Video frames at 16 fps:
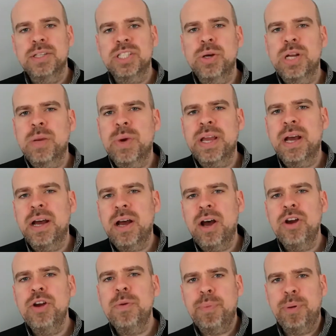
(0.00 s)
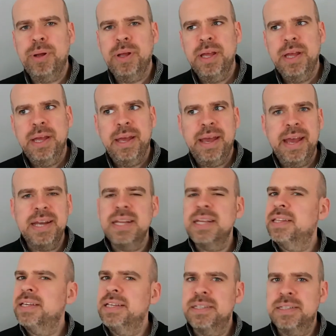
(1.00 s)
So anyway, I hope any
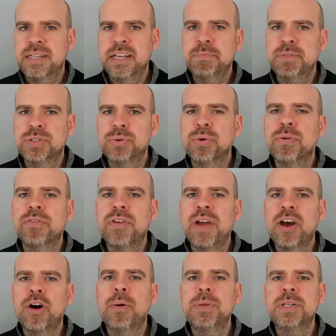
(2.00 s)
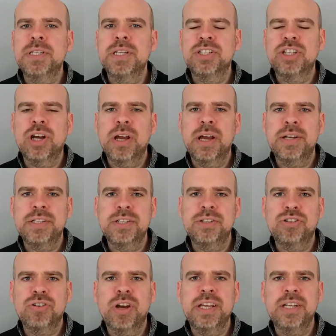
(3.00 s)
of these tips sort of help to
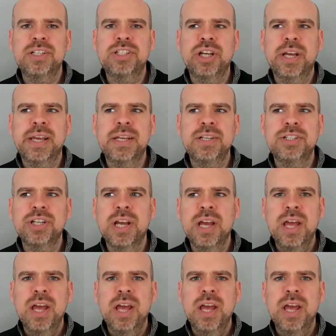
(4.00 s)
try and change